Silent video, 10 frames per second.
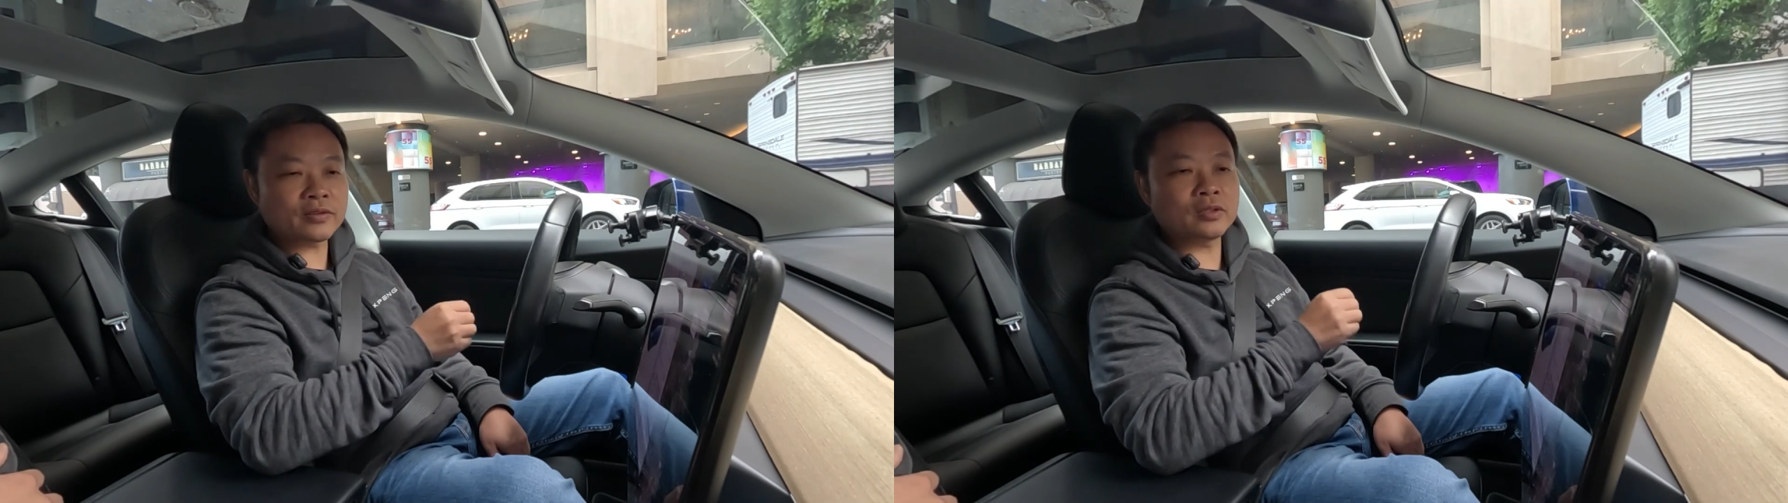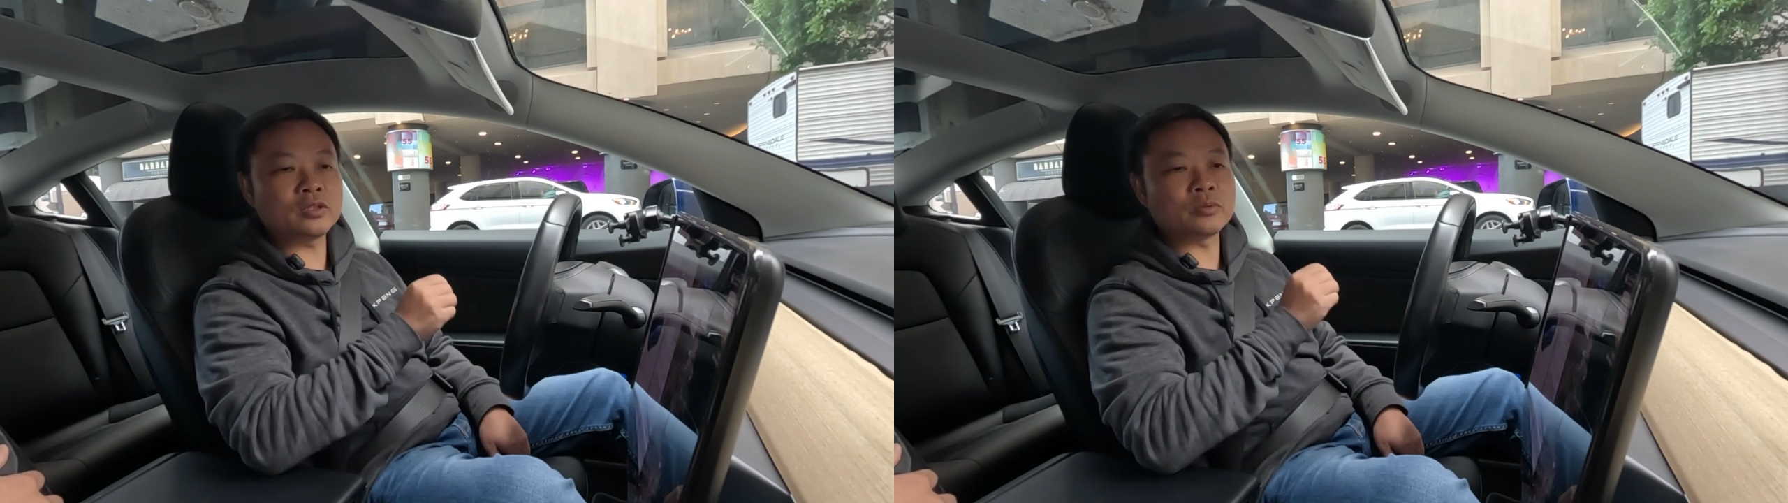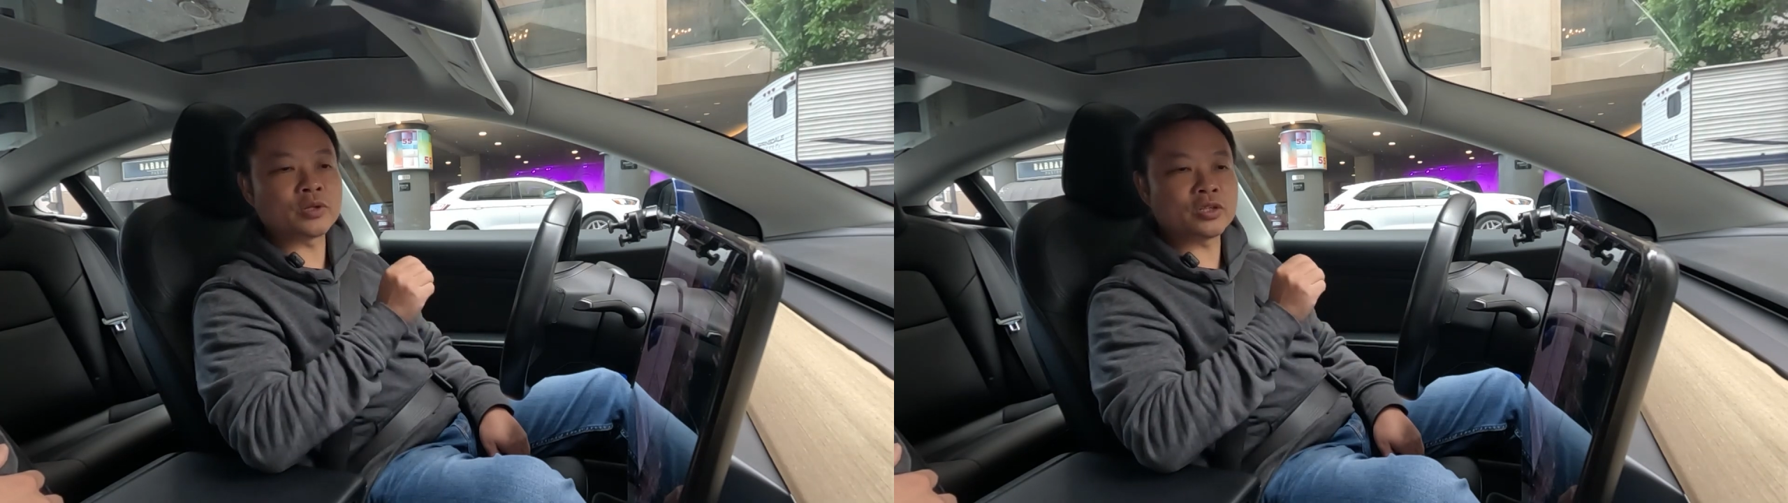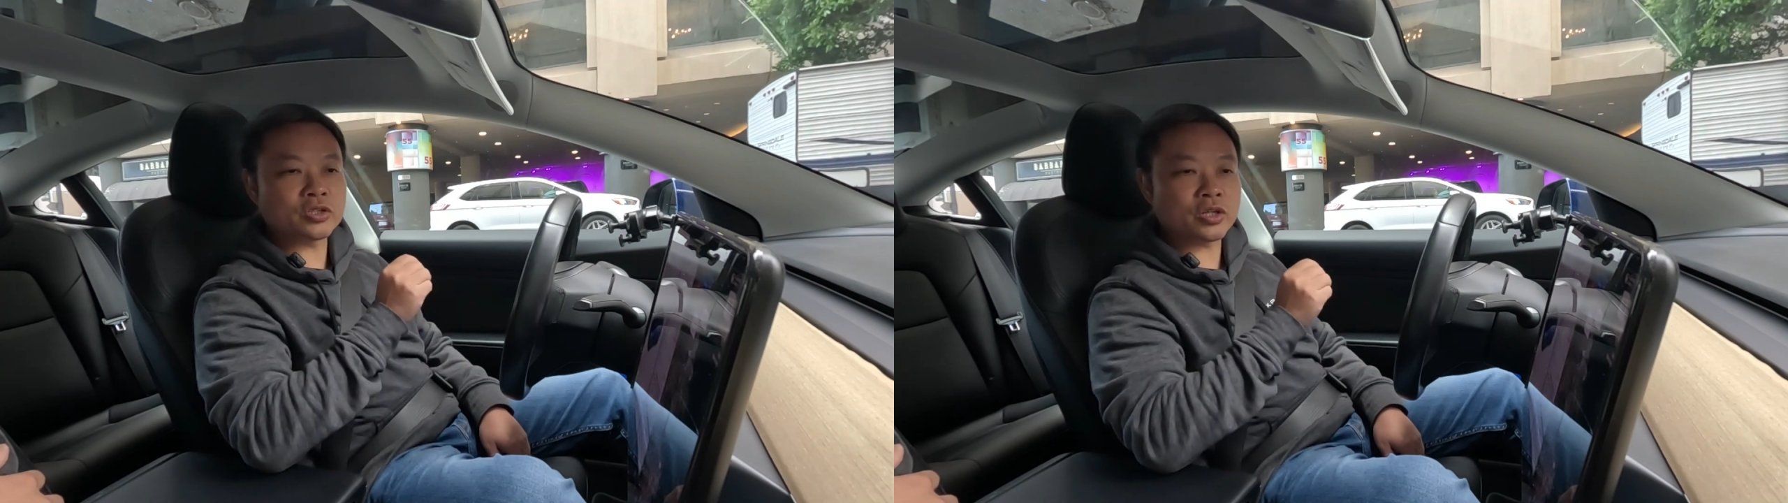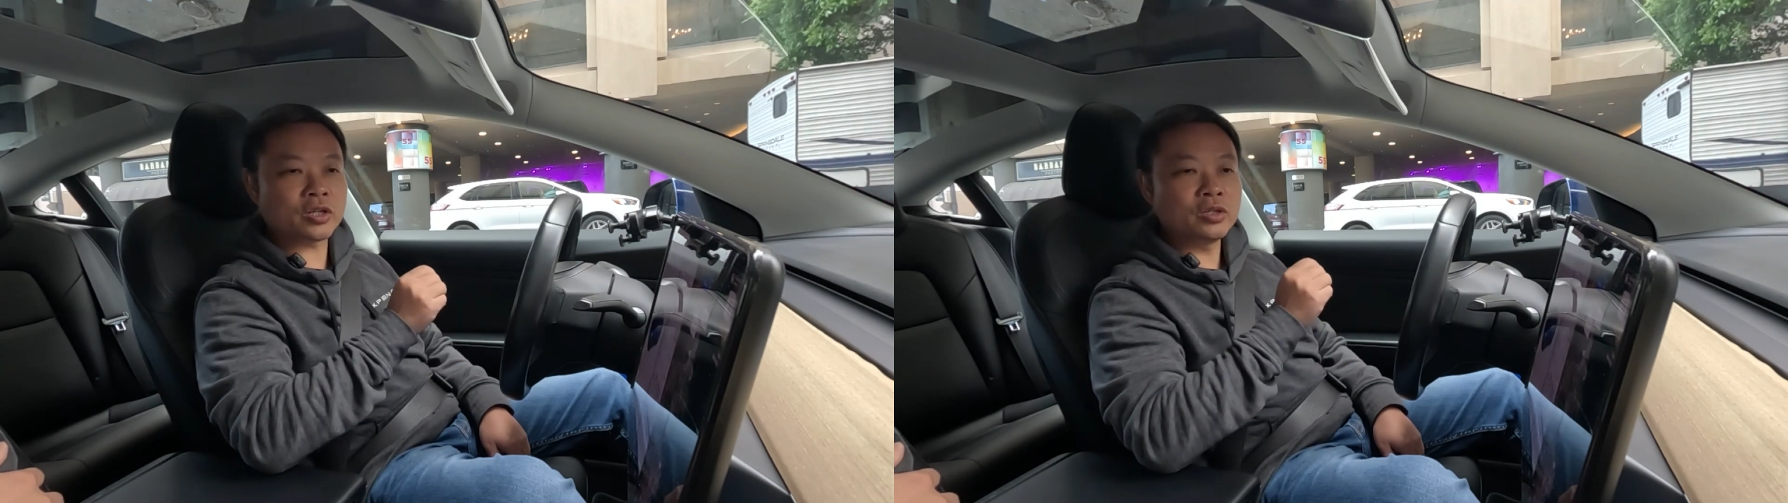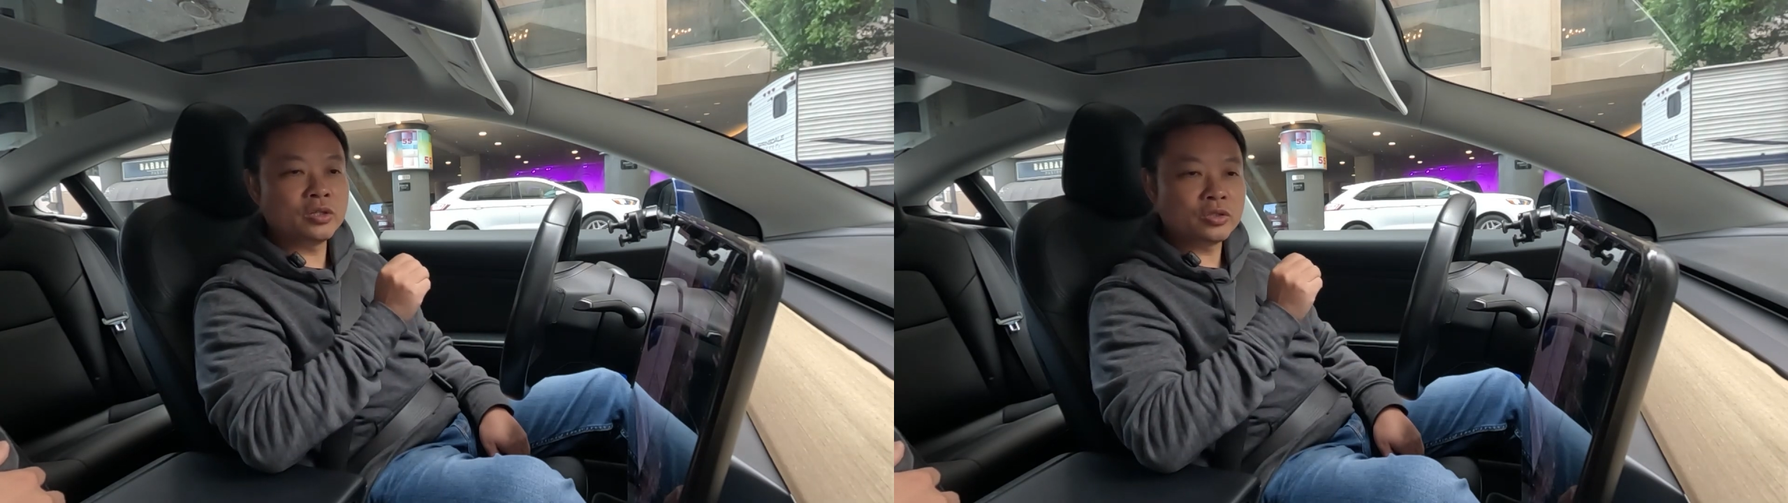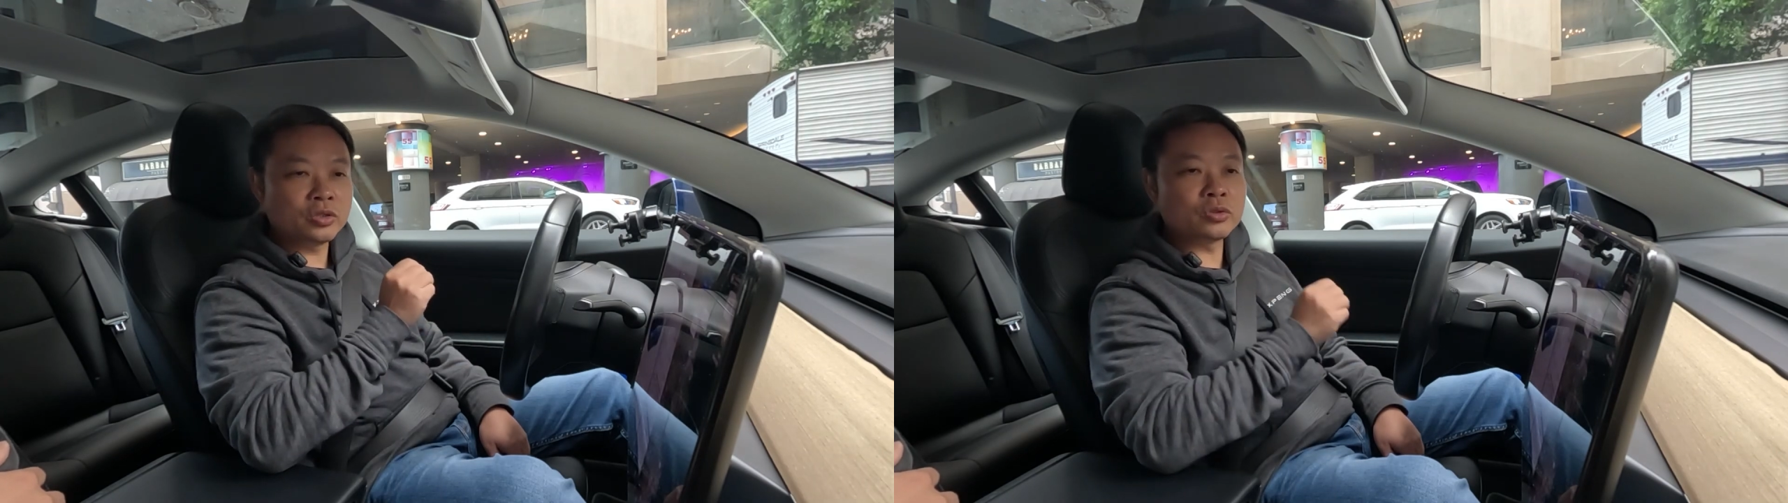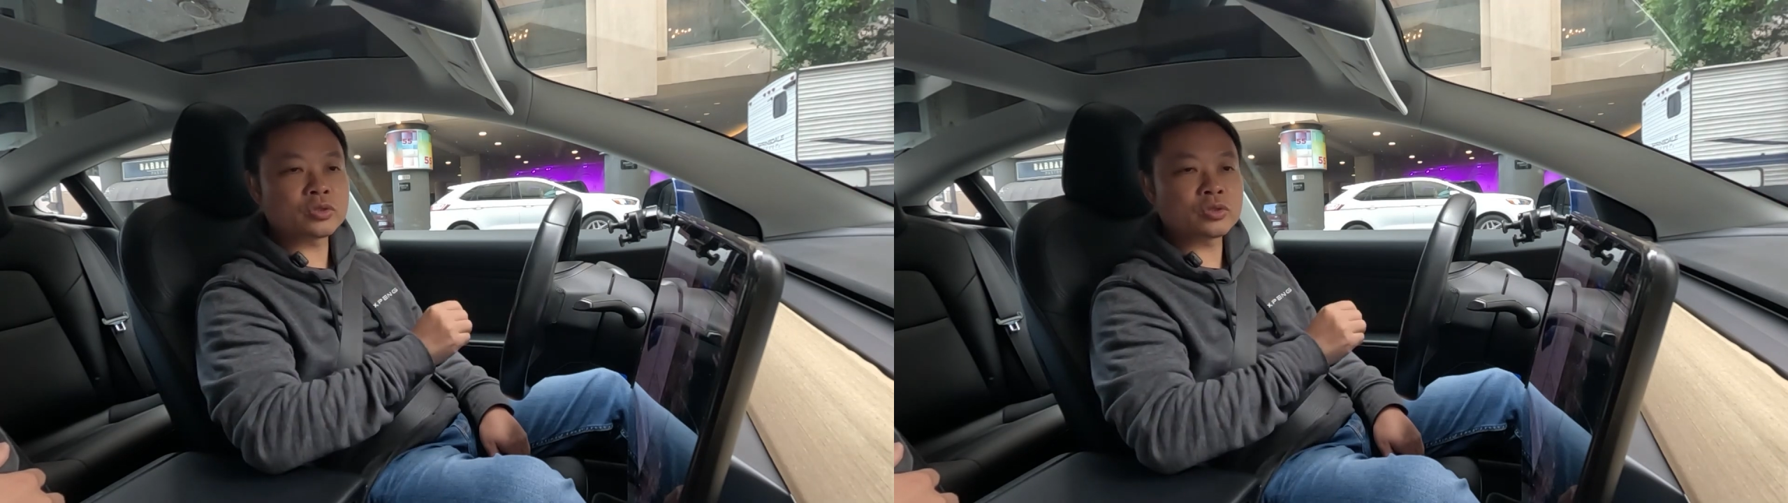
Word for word: the customer experience,